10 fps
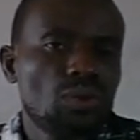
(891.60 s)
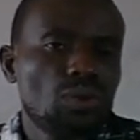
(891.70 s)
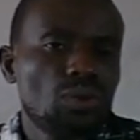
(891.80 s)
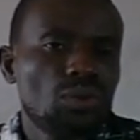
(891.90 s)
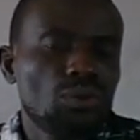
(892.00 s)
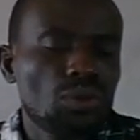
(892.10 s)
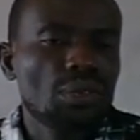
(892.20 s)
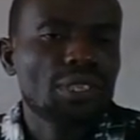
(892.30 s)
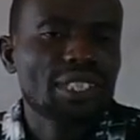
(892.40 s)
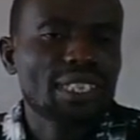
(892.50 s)
Do you
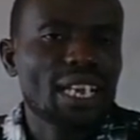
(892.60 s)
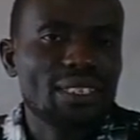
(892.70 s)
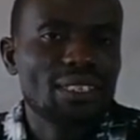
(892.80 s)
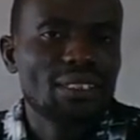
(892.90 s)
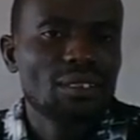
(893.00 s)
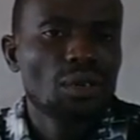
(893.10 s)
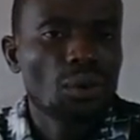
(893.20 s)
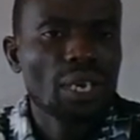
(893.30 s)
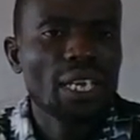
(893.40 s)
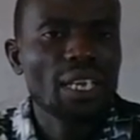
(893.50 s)
understand?
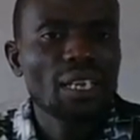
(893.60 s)
Okay.